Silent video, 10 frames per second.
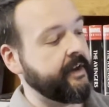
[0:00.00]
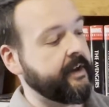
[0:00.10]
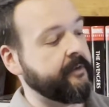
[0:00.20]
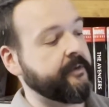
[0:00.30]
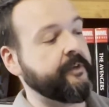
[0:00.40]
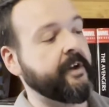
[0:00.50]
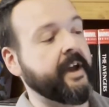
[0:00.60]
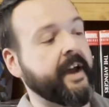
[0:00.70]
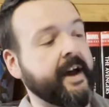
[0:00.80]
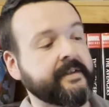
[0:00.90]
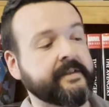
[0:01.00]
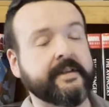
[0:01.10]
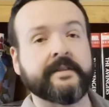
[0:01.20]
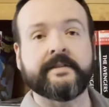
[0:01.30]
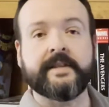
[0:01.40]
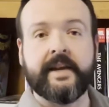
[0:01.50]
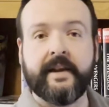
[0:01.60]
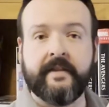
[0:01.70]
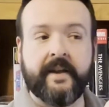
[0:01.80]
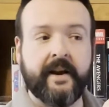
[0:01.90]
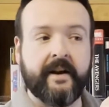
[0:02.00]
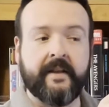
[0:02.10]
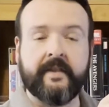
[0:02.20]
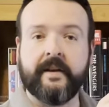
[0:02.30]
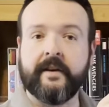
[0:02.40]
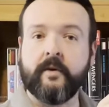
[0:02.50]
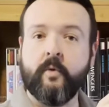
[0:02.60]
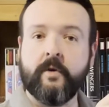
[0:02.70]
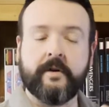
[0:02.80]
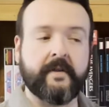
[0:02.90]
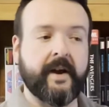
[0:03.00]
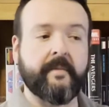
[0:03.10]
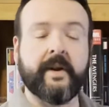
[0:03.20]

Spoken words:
I don't know if you guys can see in there in the corner there,